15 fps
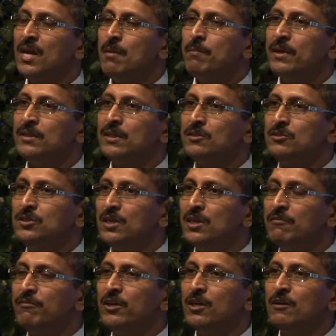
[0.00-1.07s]
but the
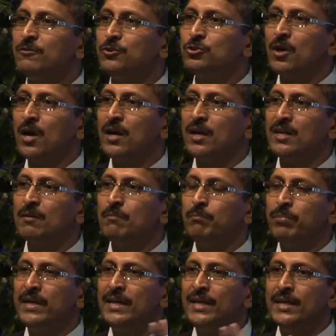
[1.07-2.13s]
delivery of drug
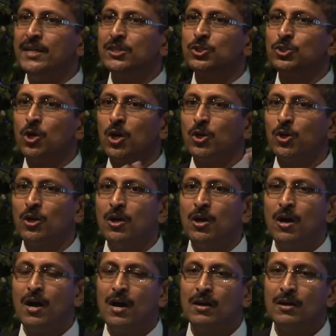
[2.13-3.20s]
completely does not
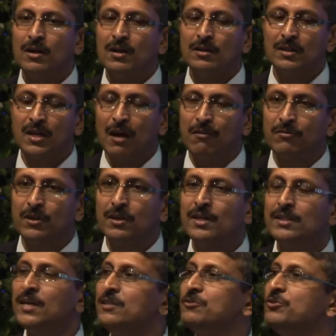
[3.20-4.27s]
cover
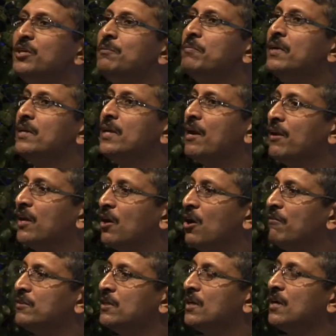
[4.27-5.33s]
the treatment area
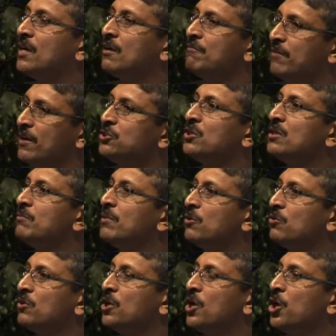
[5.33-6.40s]
of the conventional
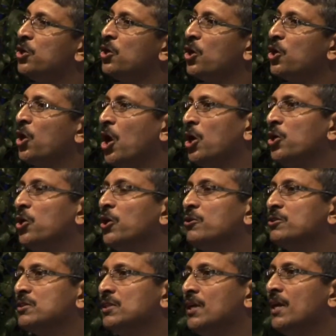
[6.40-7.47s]
balloon, you're not going to
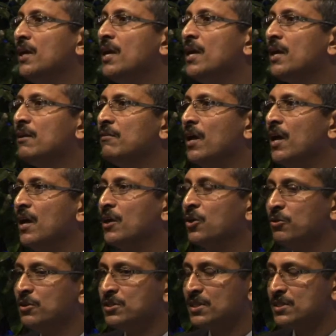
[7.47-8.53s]
see
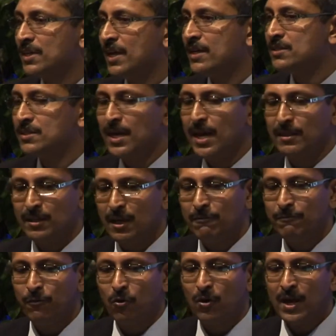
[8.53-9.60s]
good success. And
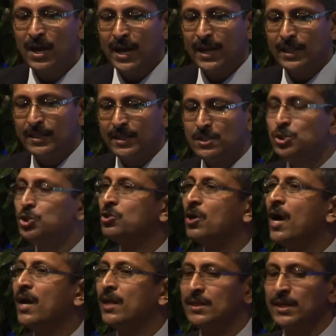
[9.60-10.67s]
therefore, in this
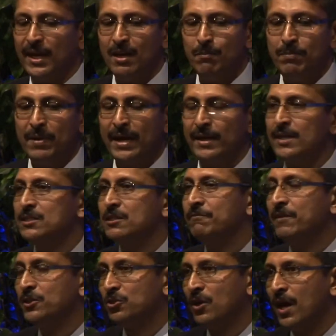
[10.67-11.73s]
trial, the IMPACT
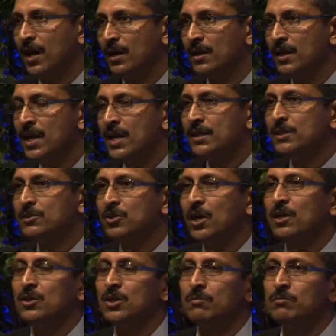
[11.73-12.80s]
SFA trial, the drug-coated